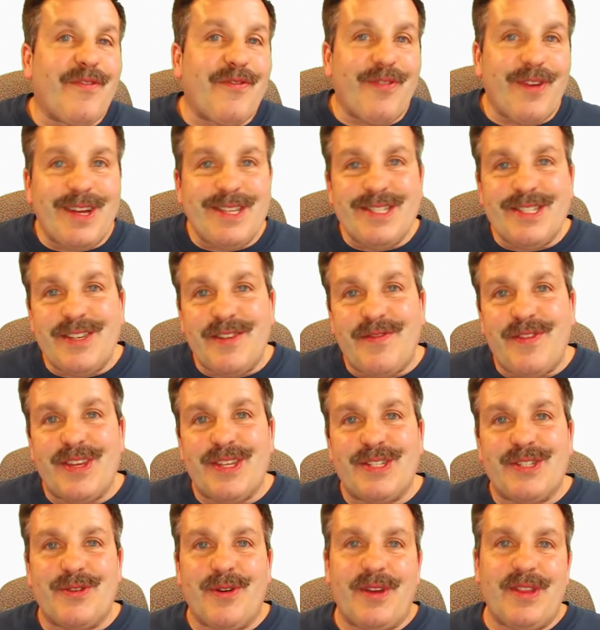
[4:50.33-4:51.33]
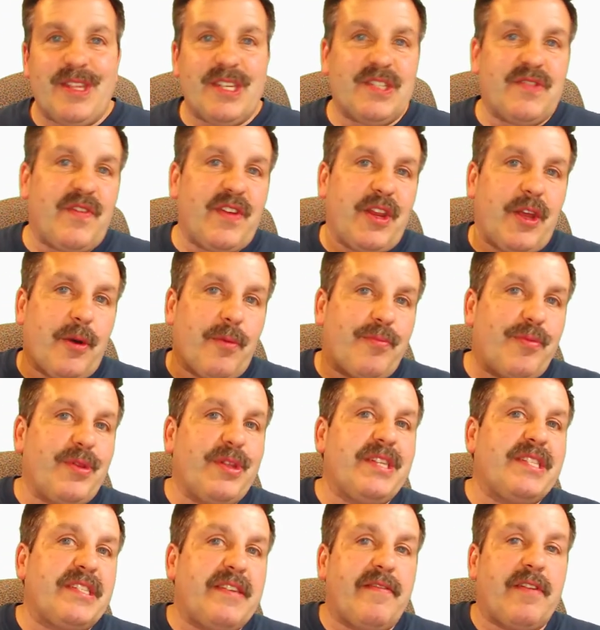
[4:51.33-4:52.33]
Friends, if you enjoyed this video,
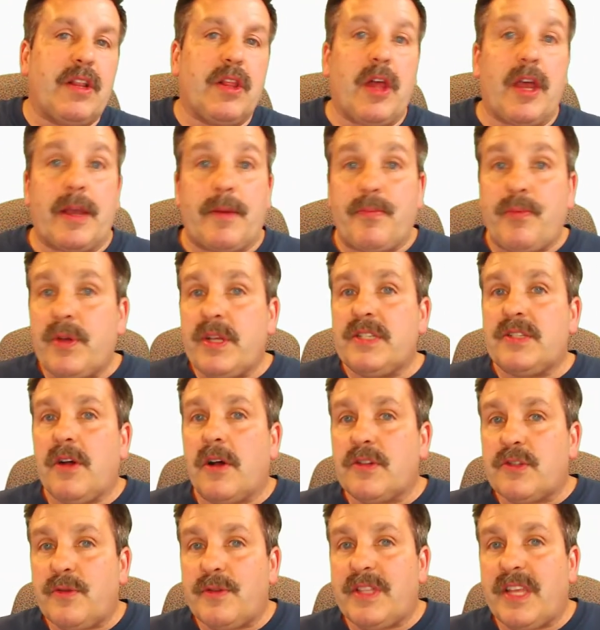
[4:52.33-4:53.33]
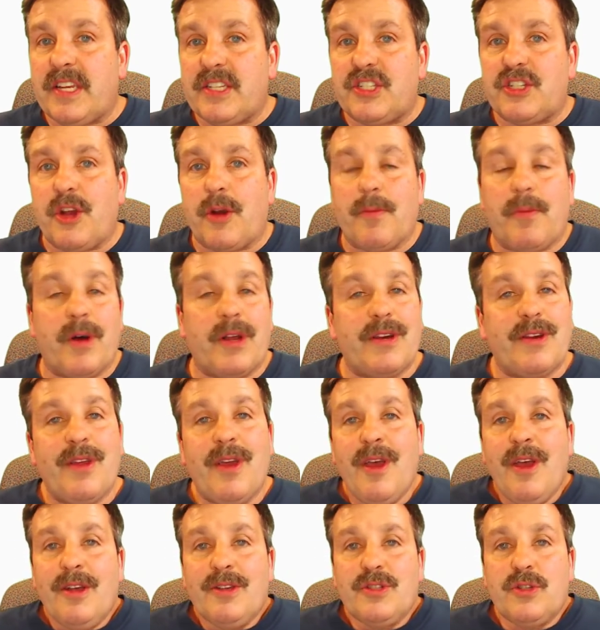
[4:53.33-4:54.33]
please give it a like. Please also hit that share button
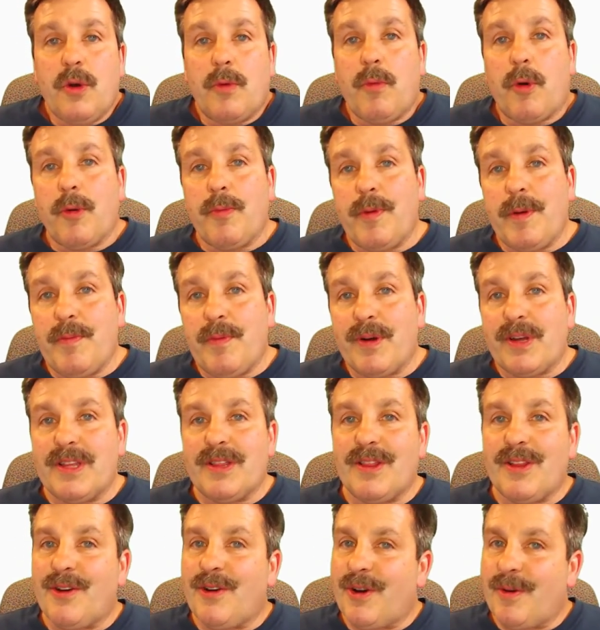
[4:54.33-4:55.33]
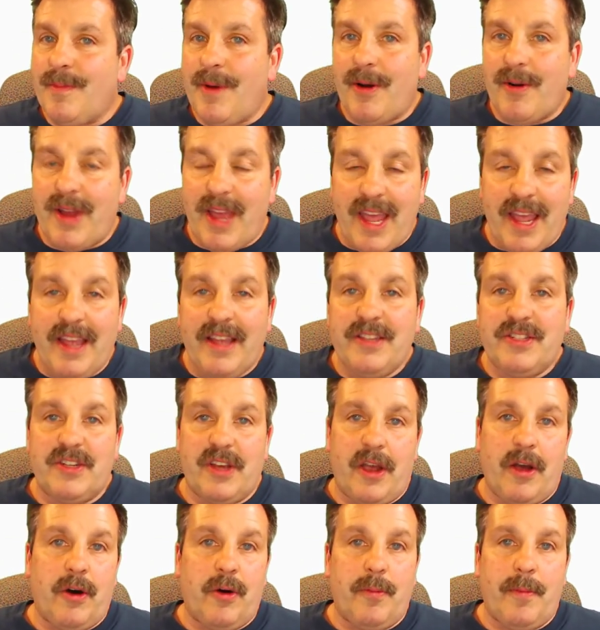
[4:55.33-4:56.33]
so more people can learn about
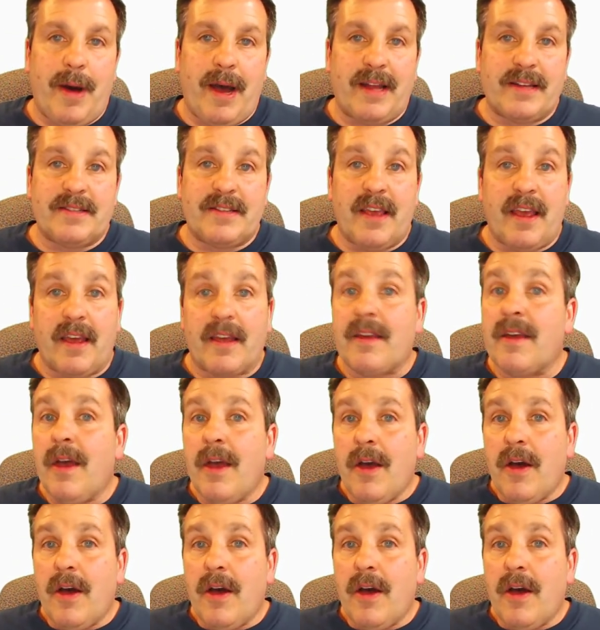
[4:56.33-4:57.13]
HL Mod Tech.